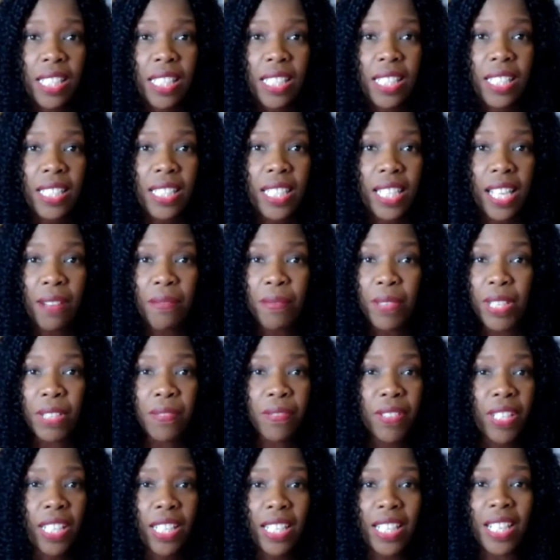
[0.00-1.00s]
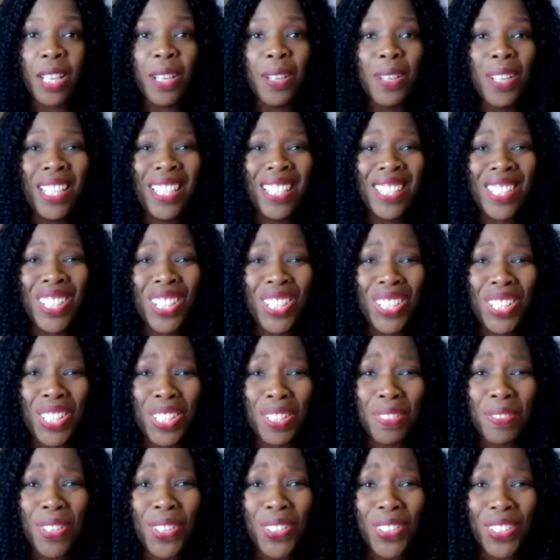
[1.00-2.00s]
to get rid of it and it
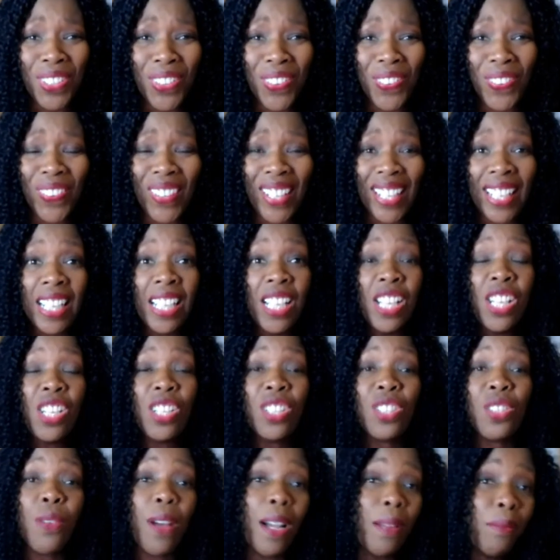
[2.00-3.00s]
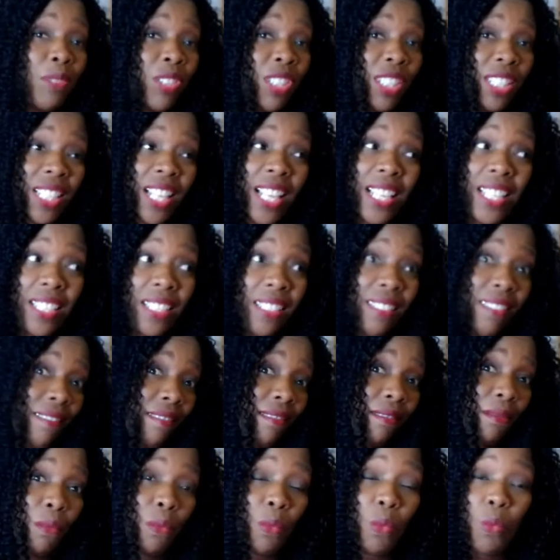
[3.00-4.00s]
just won't go away. So I'm just saying,
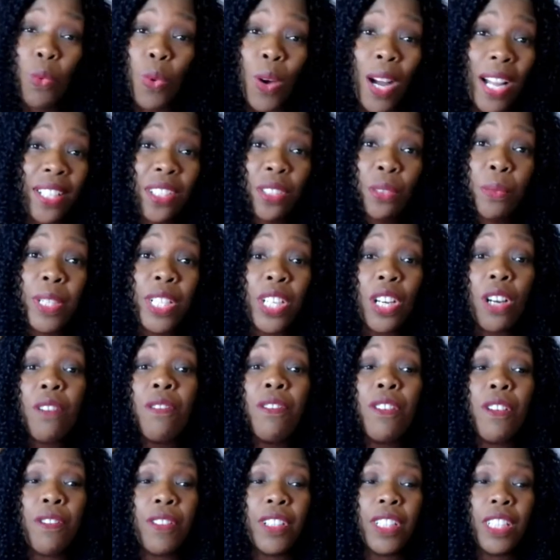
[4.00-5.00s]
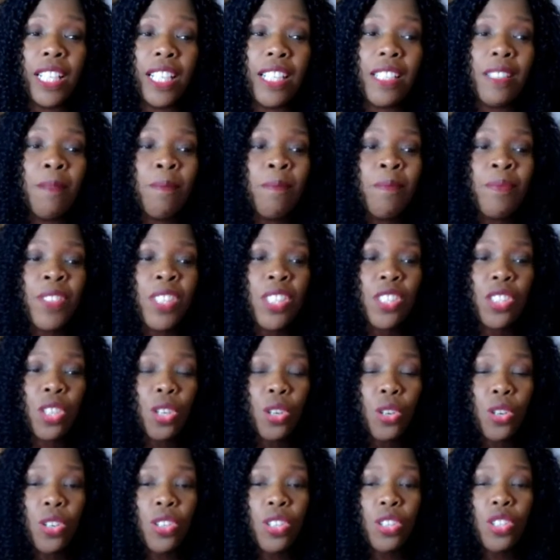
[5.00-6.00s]
why do we not fulfill it?
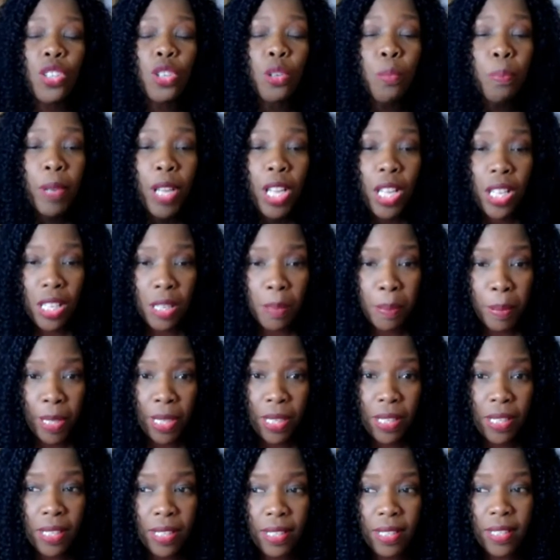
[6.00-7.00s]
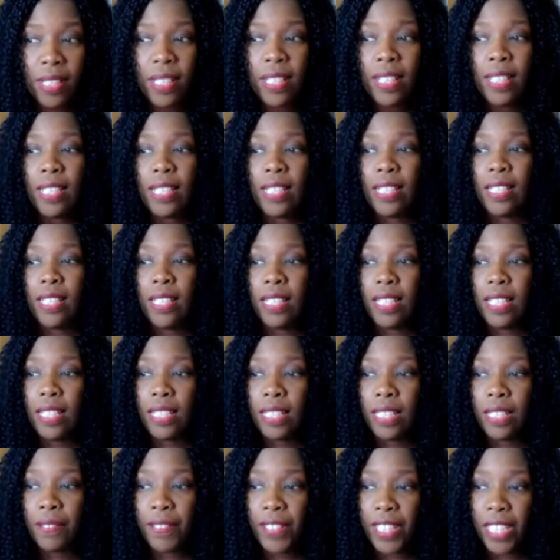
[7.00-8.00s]
So your purpose,
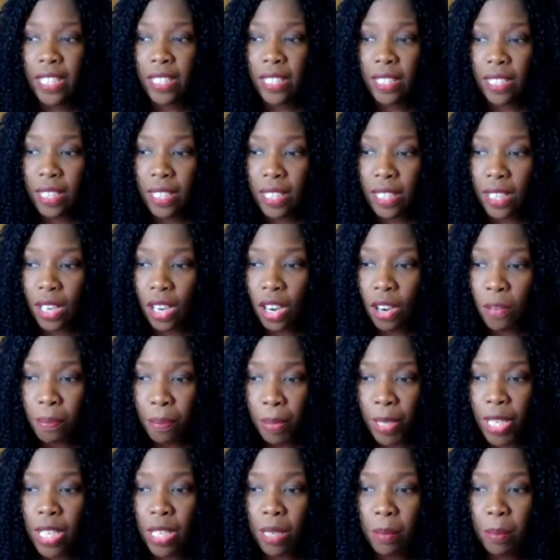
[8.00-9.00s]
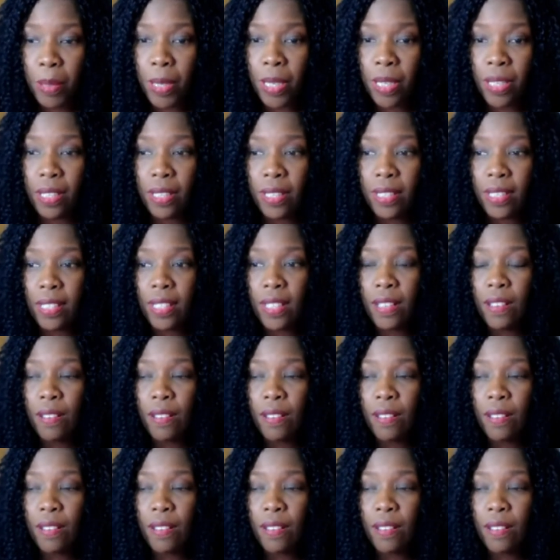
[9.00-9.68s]
living on purpose,